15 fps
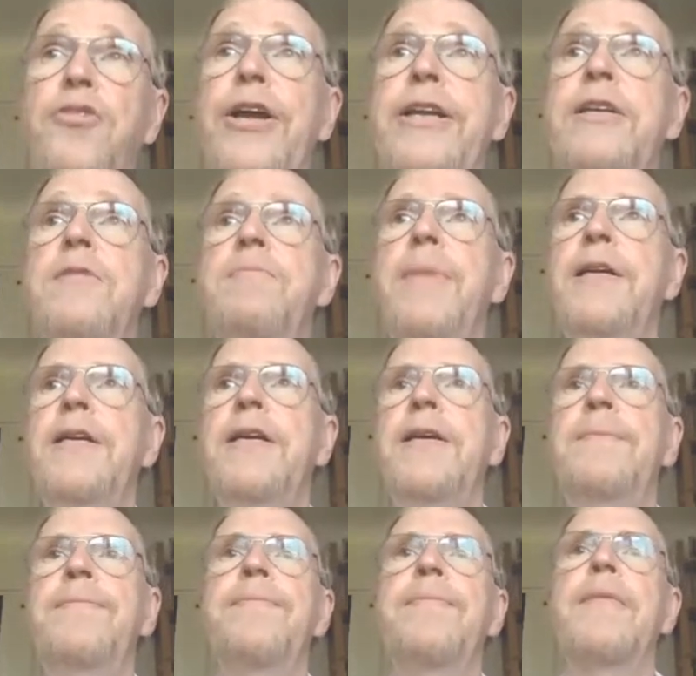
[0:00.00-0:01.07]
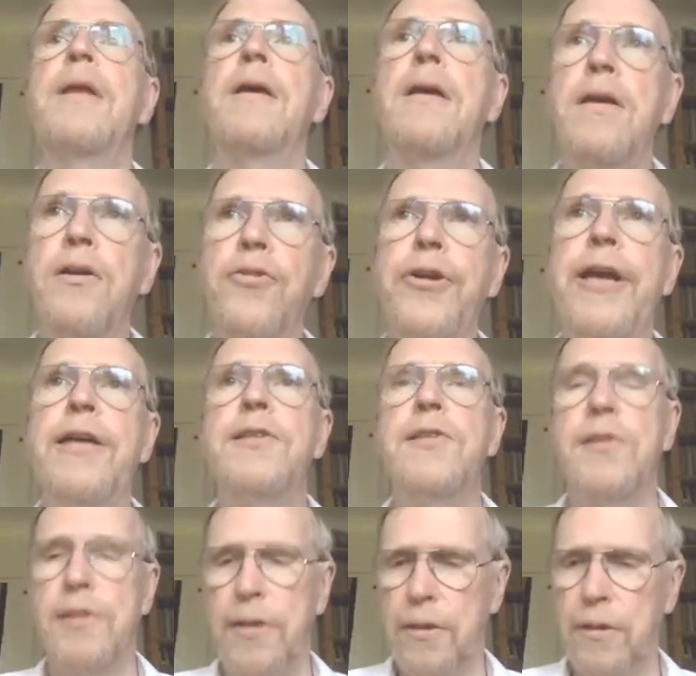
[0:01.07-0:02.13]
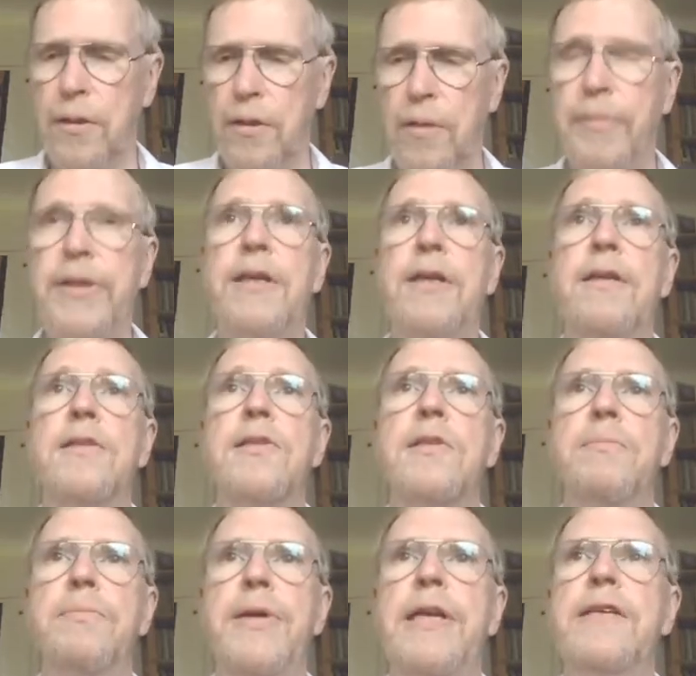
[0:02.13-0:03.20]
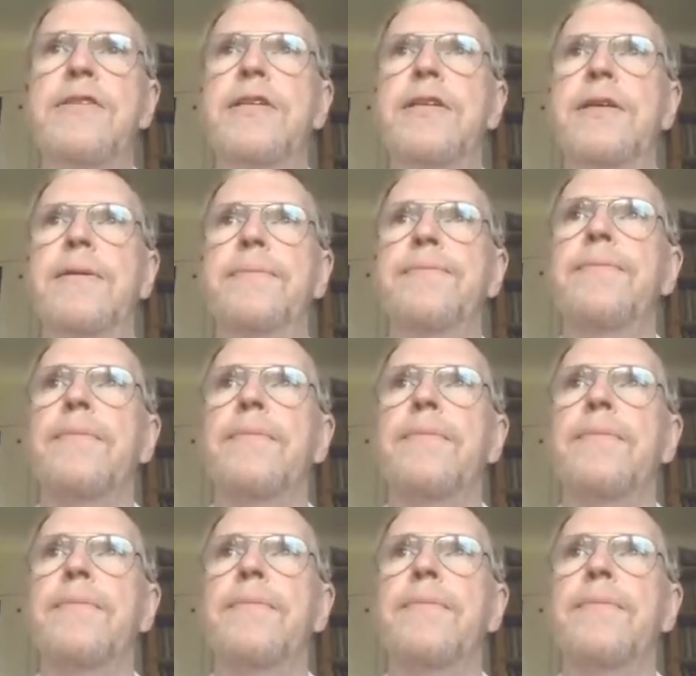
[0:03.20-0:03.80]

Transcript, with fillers: credit money creates economic instability.